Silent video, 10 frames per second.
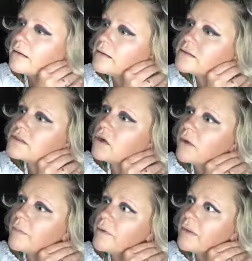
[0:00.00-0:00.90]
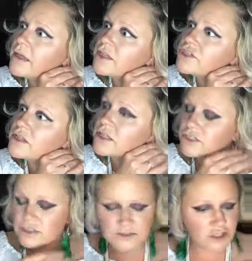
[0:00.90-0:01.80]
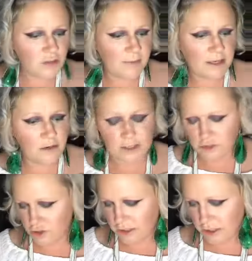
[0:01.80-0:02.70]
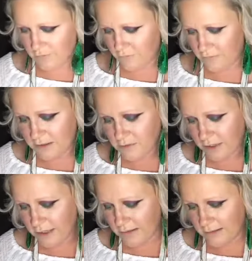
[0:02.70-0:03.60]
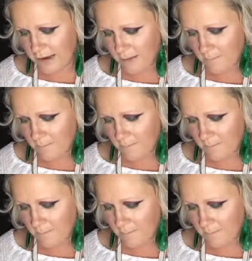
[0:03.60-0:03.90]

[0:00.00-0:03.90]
So up in my kitchen that he just took my earring straight off. That's why he had to die.